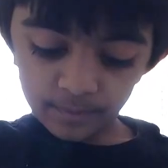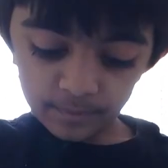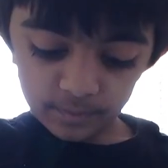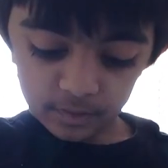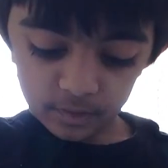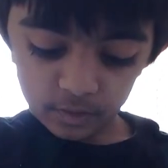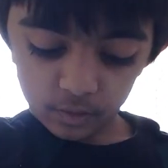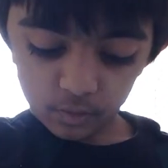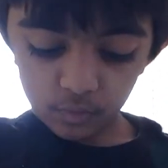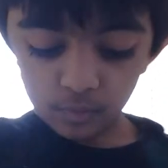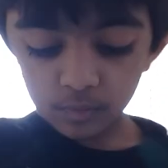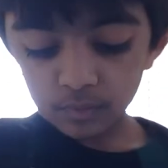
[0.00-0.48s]

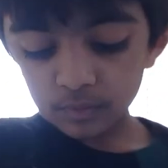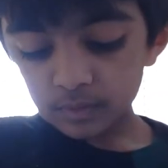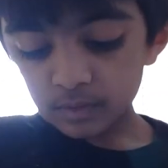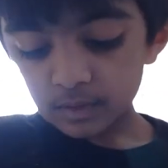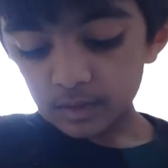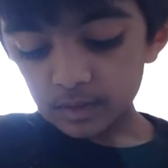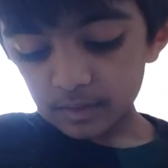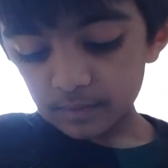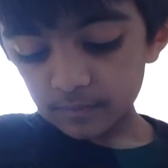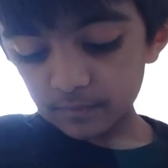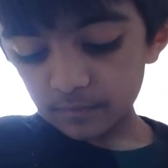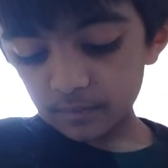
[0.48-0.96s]
So,
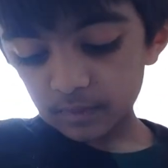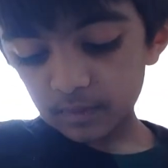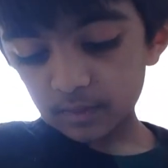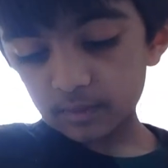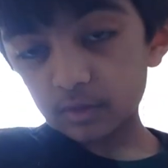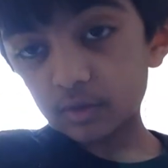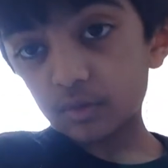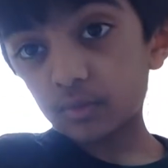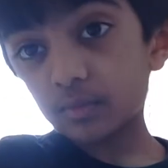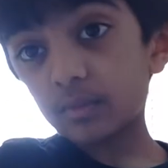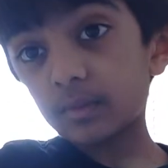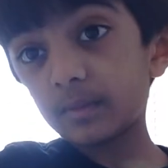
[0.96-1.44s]
if I
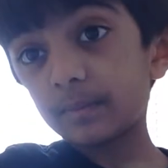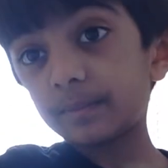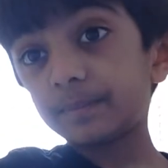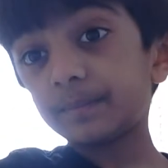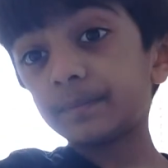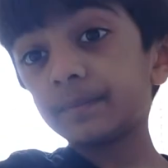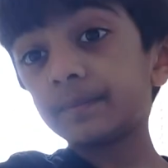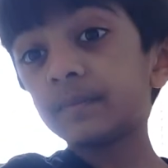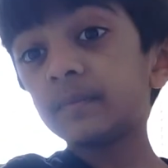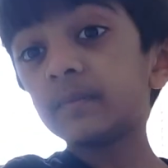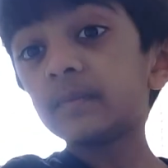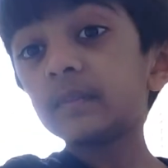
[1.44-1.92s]
do it.
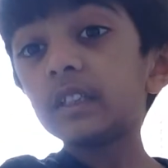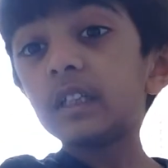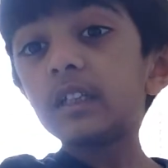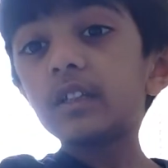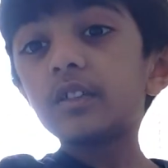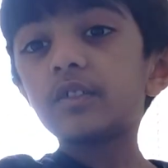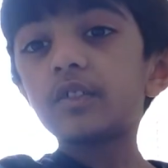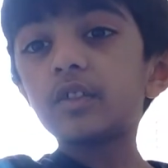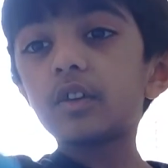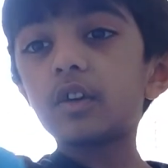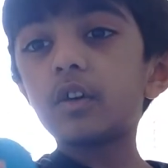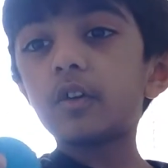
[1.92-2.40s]

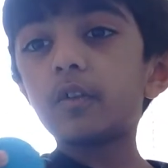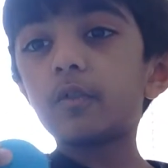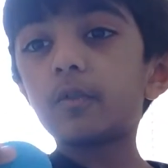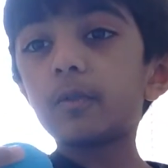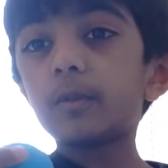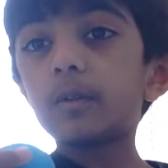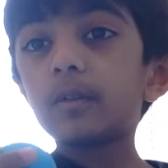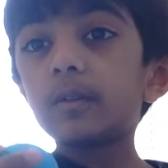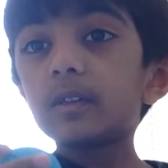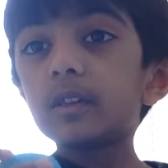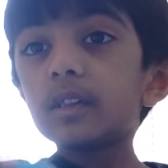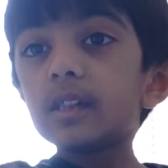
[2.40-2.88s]

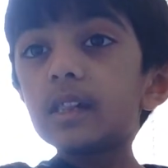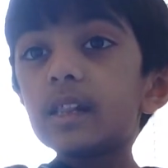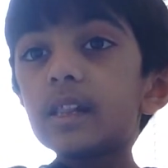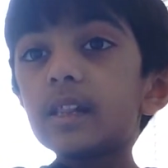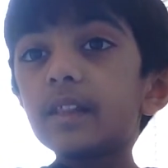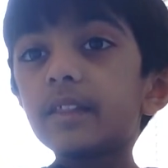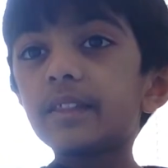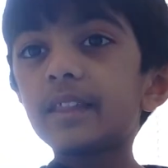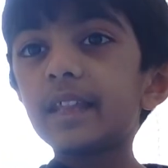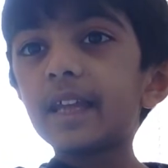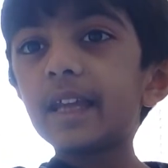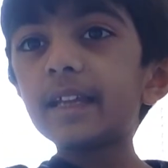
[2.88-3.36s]
So,
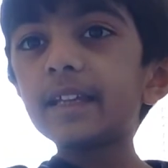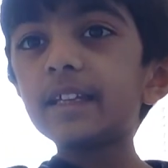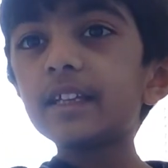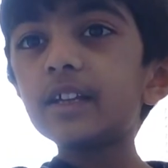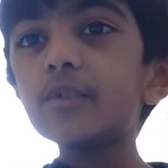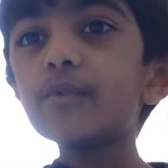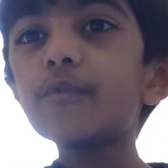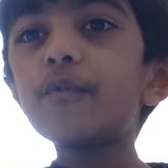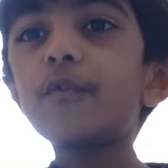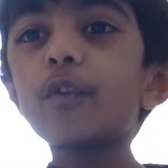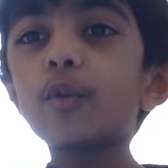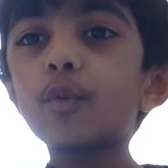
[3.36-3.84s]
thank
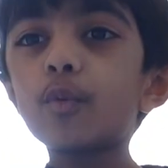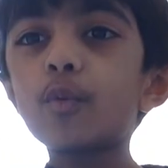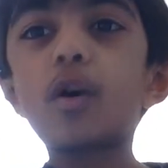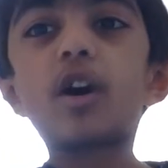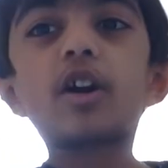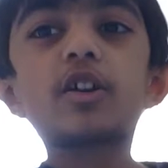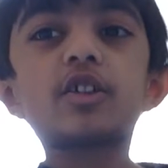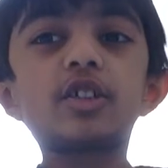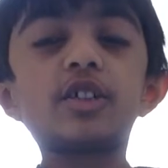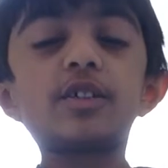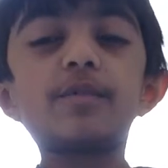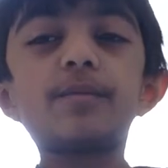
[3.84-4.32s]
you for
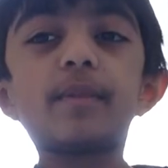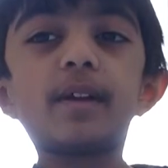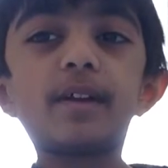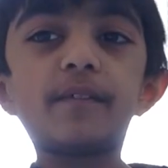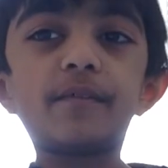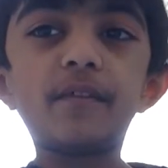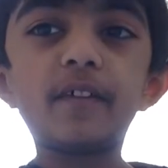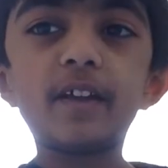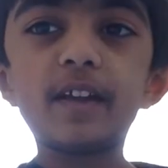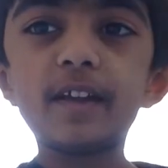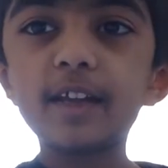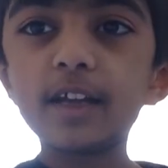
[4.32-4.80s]
watching my
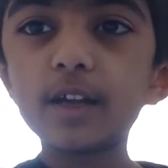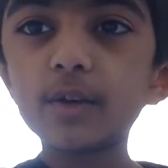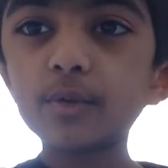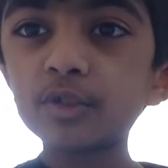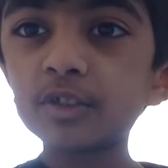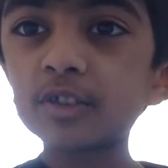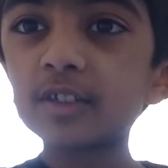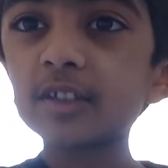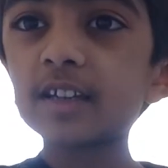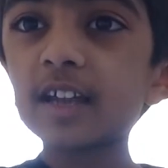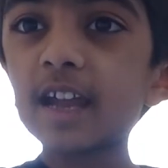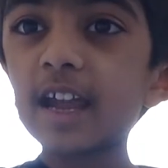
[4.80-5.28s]
video
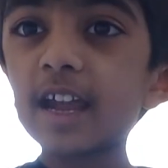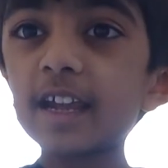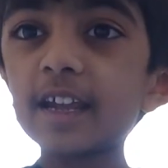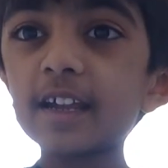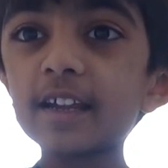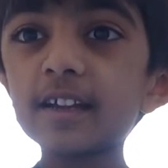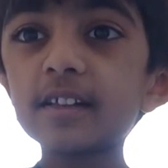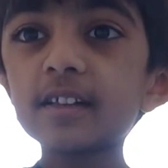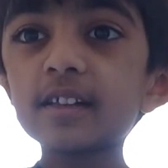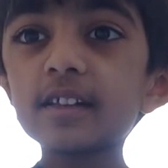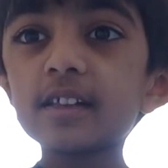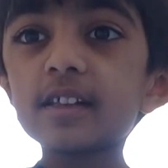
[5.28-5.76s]

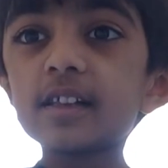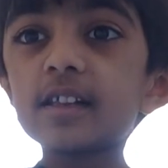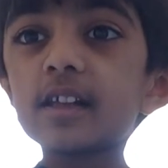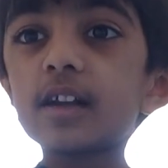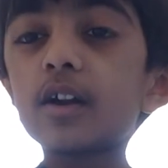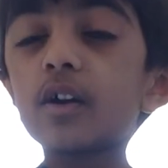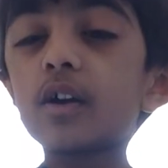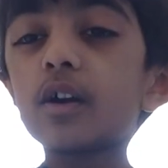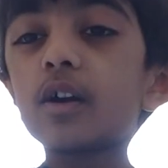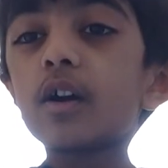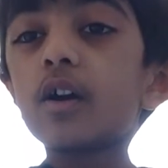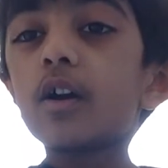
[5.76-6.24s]
today.
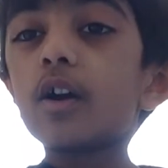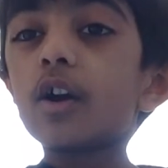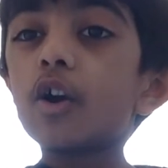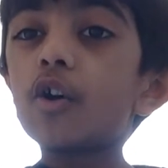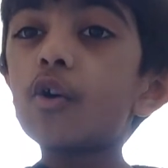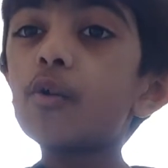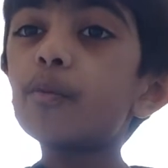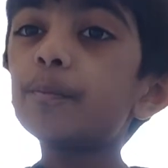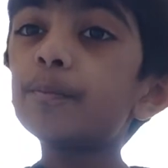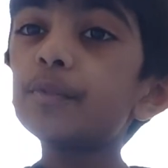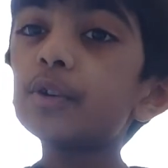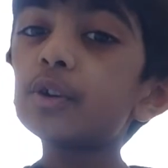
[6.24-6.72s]
Uh,
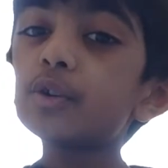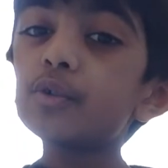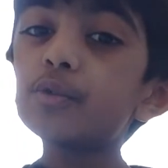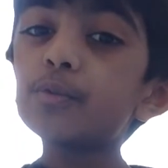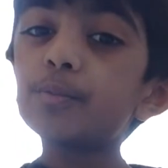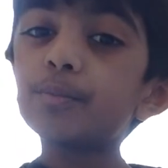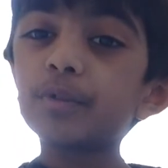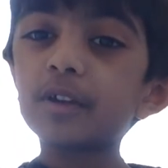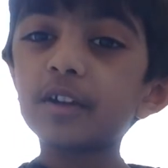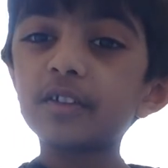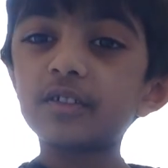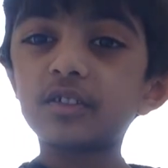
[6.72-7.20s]
hope you
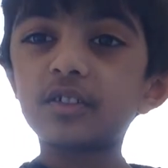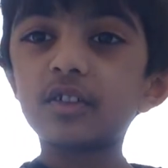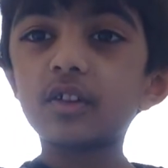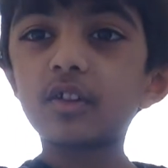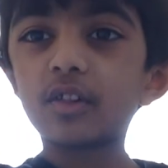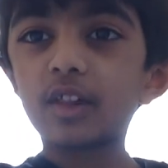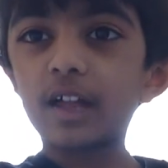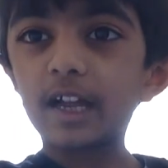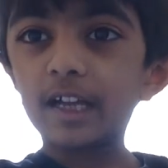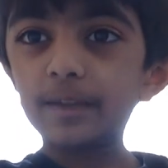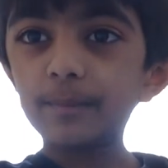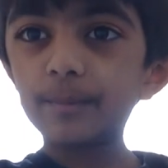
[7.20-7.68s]
press the
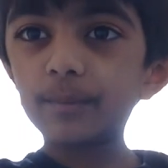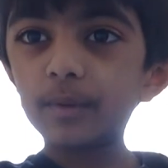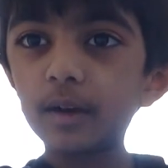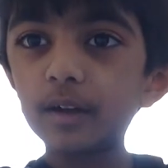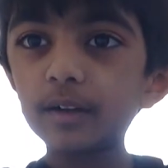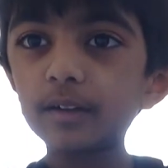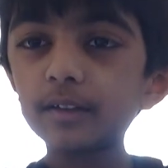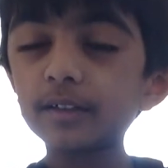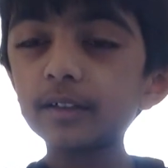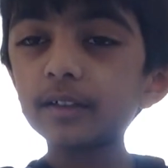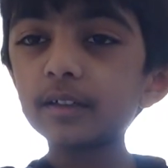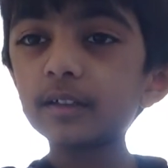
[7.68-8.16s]
like
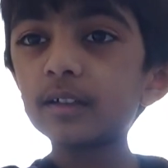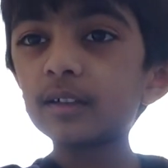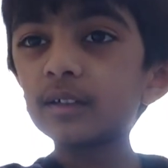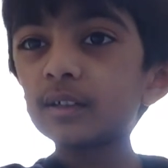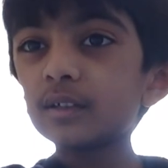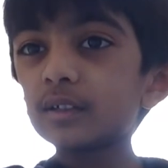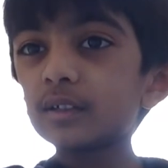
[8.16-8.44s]
button.